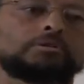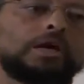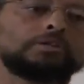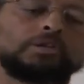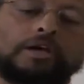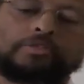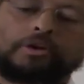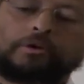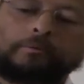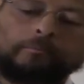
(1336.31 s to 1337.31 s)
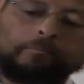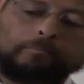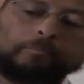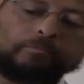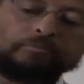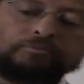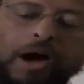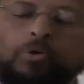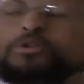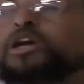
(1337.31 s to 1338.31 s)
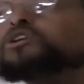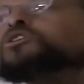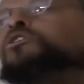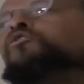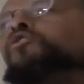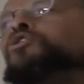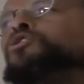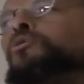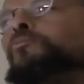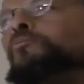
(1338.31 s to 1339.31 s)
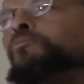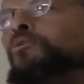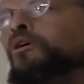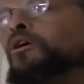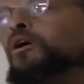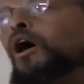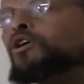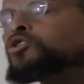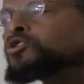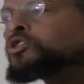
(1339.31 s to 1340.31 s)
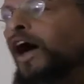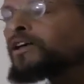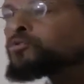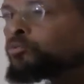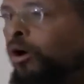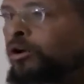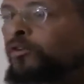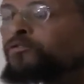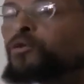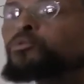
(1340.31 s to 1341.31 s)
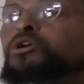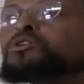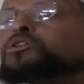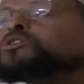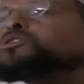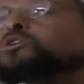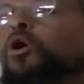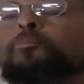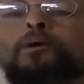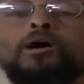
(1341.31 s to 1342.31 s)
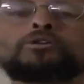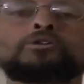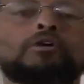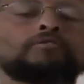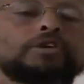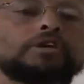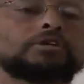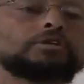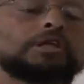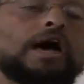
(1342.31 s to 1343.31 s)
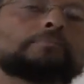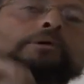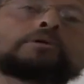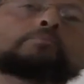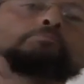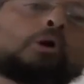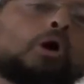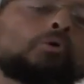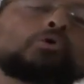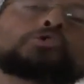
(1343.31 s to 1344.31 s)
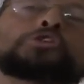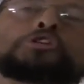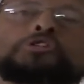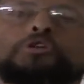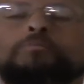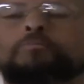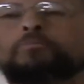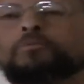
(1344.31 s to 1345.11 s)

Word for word: That's at the foundation of worship. And that's one of the reasons so much of the Islamic moral system